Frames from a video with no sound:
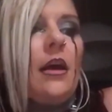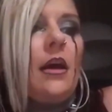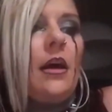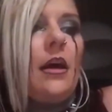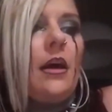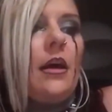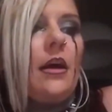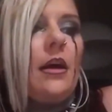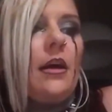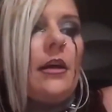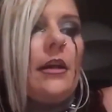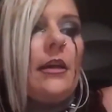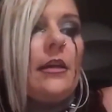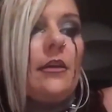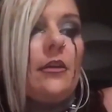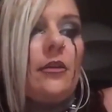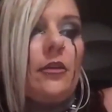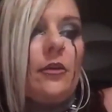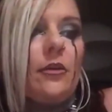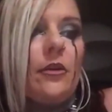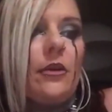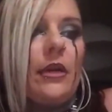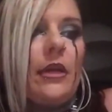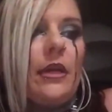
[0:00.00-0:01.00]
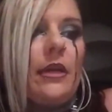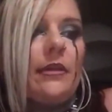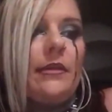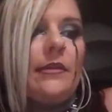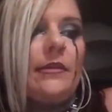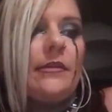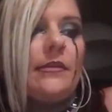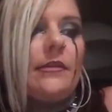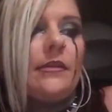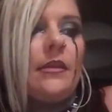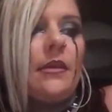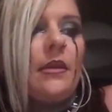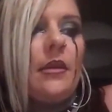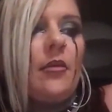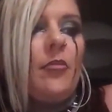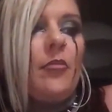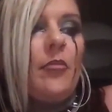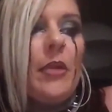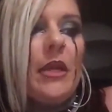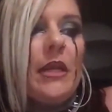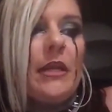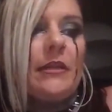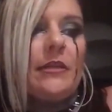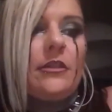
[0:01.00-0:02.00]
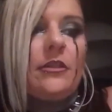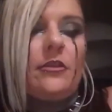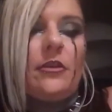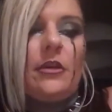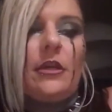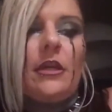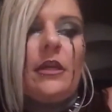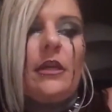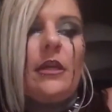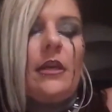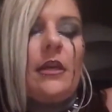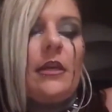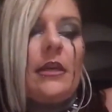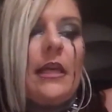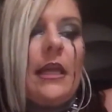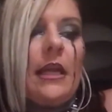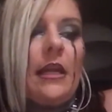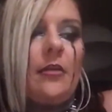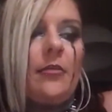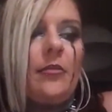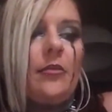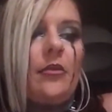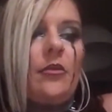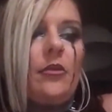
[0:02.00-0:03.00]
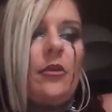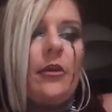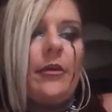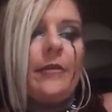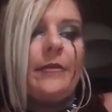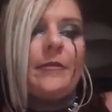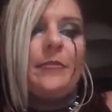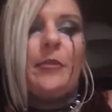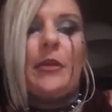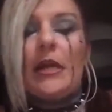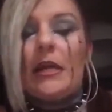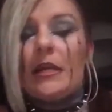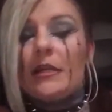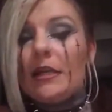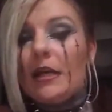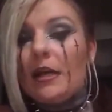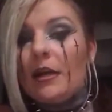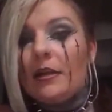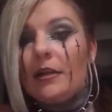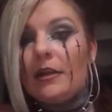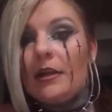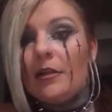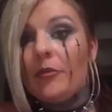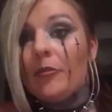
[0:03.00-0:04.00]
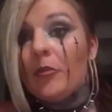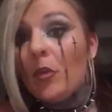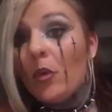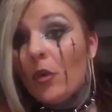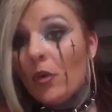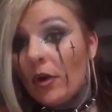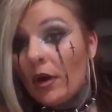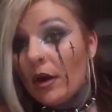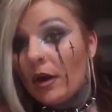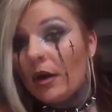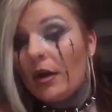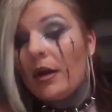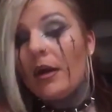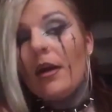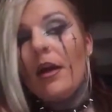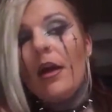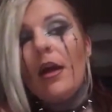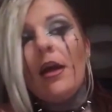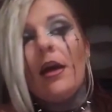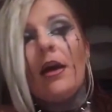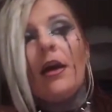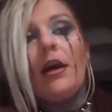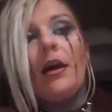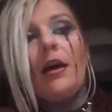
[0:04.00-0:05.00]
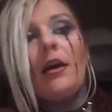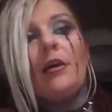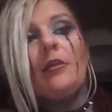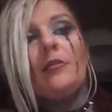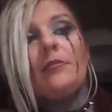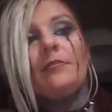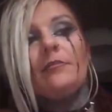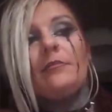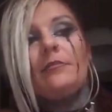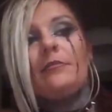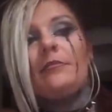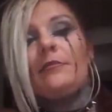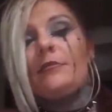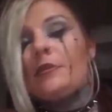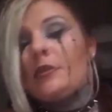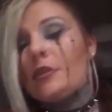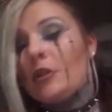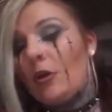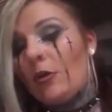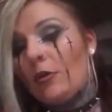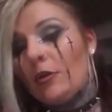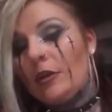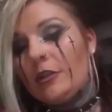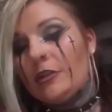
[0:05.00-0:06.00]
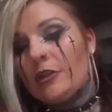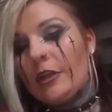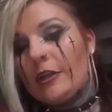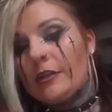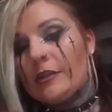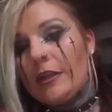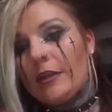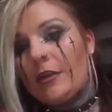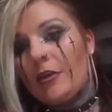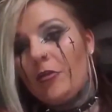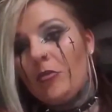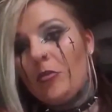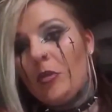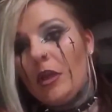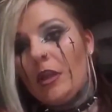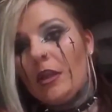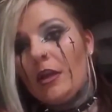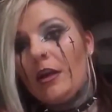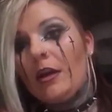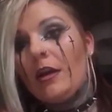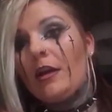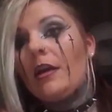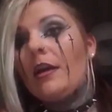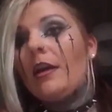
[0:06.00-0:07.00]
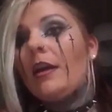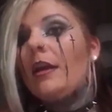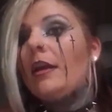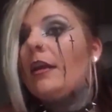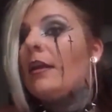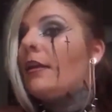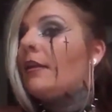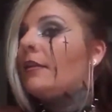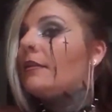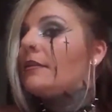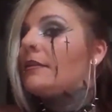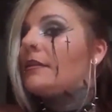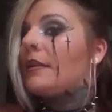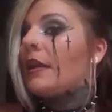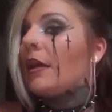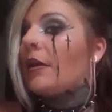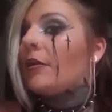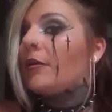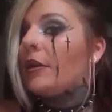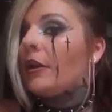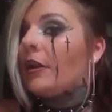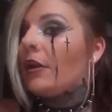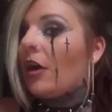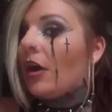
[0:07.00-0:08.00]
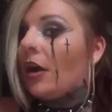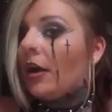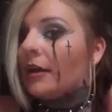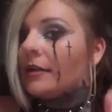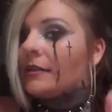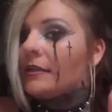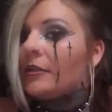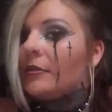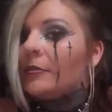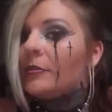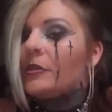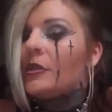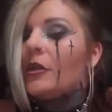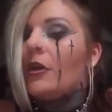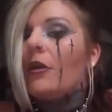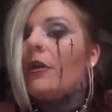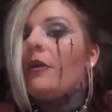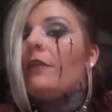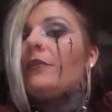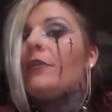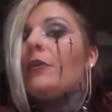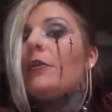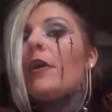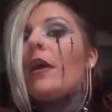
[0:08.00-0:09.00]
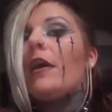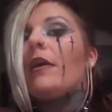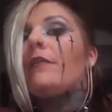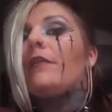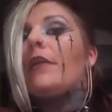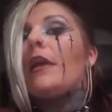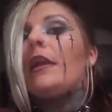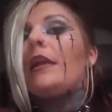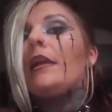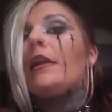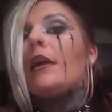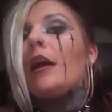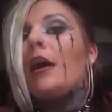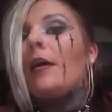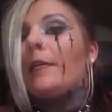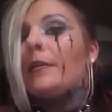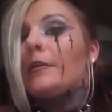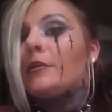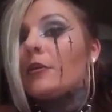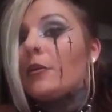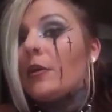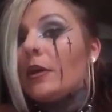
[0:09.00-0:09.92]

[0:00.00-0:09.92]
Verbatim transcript: uh, Inglorious, Ministry, Cannibal Corpse, Black Dahlia, and more. Um, totally jealous I couldn't be there. It sounded awesome. So if you have any comments or